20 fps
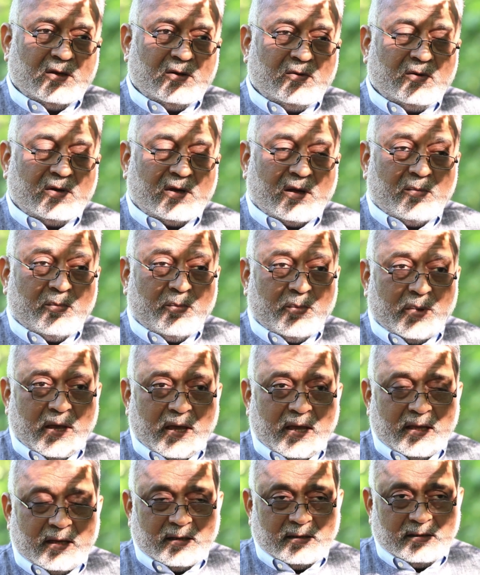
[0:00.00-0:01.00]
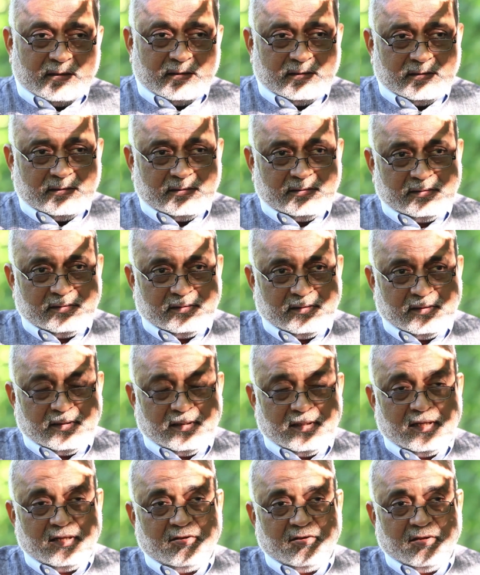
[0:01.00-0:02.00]
to compare
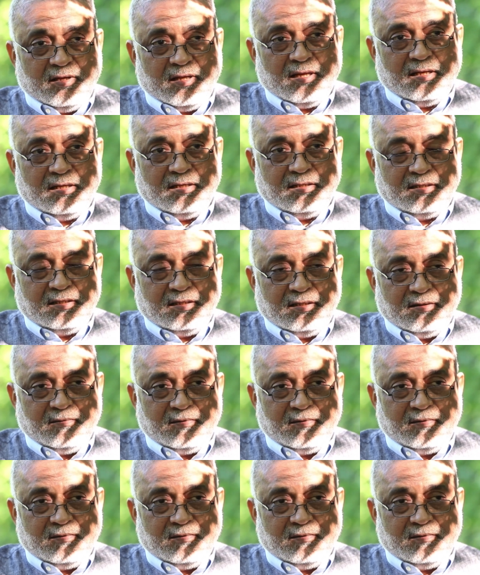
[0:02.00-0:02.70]
that reality